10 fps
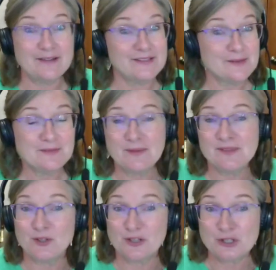Sometimes
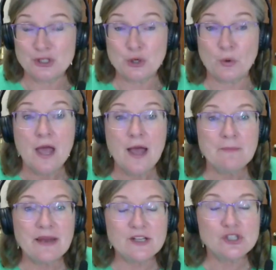it's only 2,
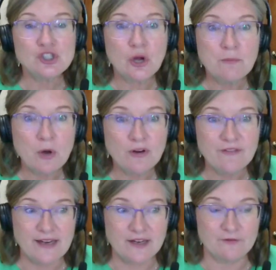but it's so
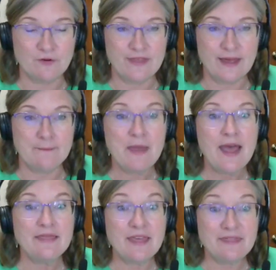motivating for them
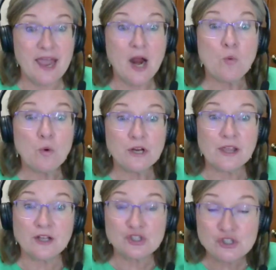that they are
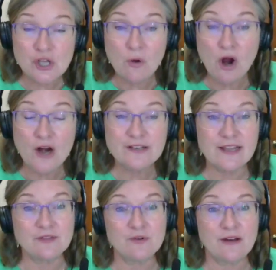working so hard to
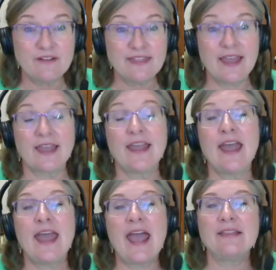get through everything.
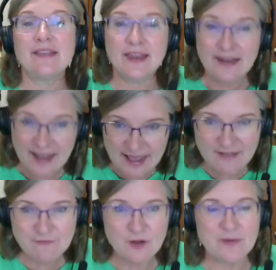And then
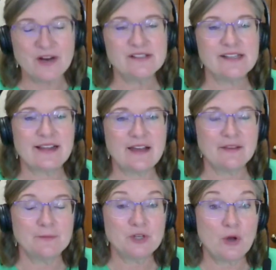if their parents allow
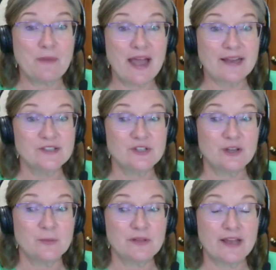them to go back into
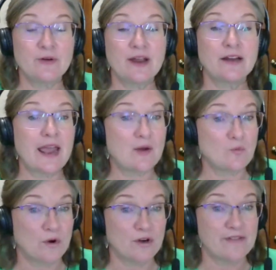their playground and
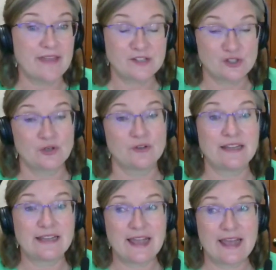work, they
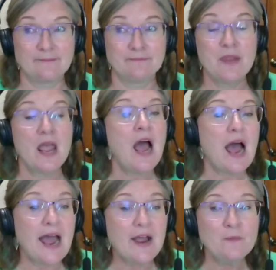certainly can.
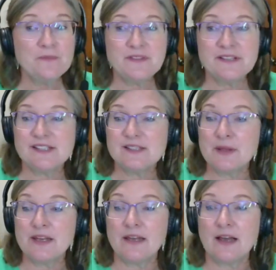I hope that this has
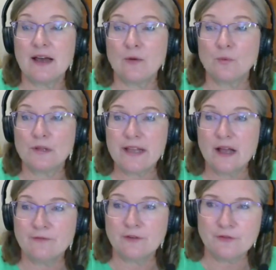been really
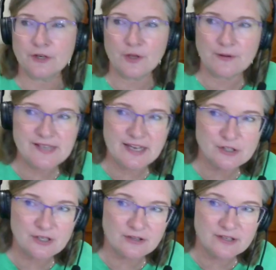helpful for you. I was
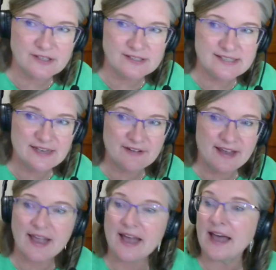actually looking to see if I
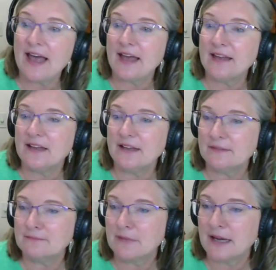had
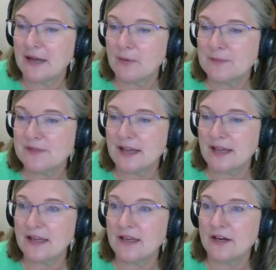my
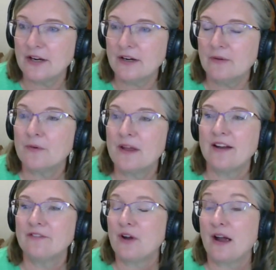website here.
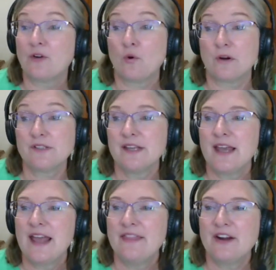Of course,
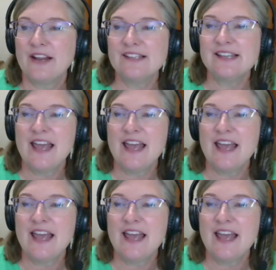there it is.